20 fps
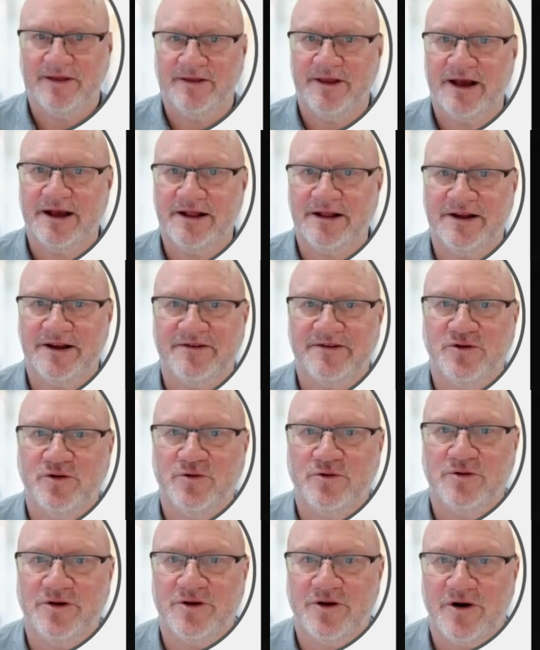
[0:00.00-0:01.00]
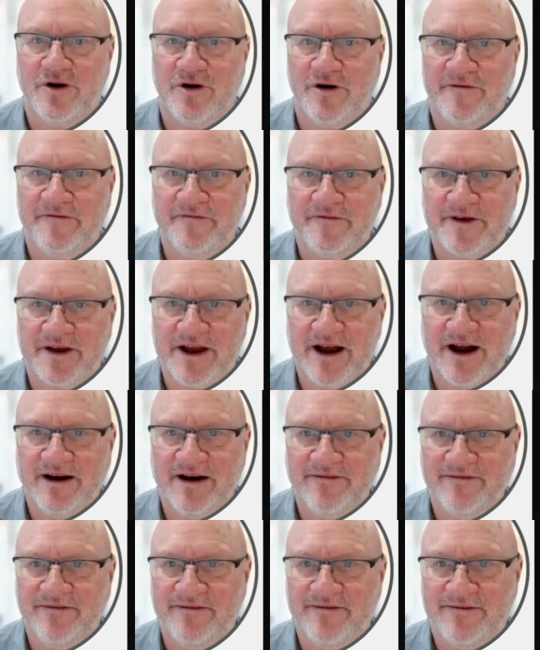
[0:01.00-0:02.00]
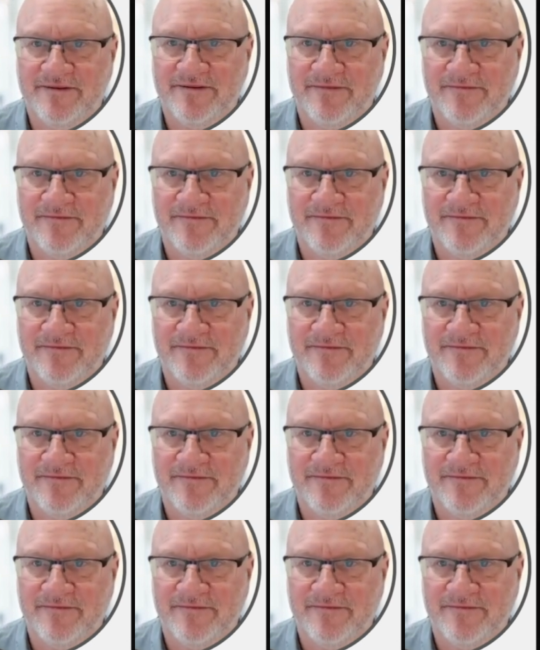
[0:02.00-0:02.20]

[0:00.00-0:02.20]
Now let's do an off the cuff.